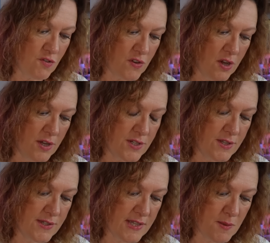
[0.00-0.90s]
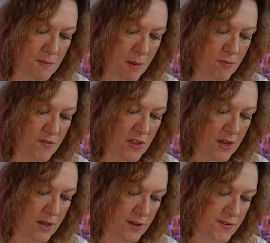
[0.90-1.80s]
of Gardens, as a member of the
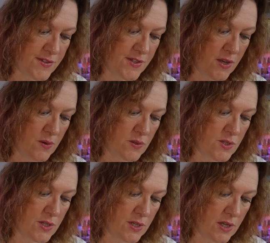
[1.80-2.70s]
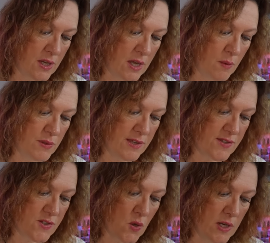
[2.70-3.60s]
Earth suit and with its
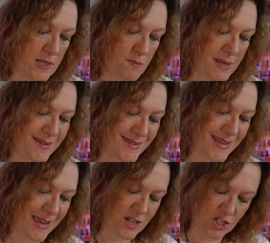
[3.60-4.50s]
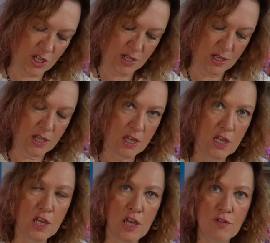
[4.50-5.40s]
solid midsection
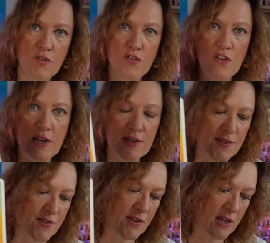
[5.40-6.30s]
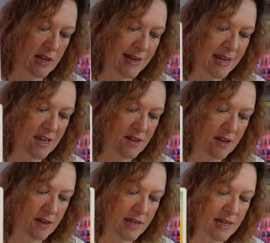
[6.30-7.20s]
and fierce Leo
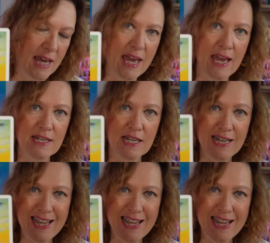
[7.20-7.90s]
nine head,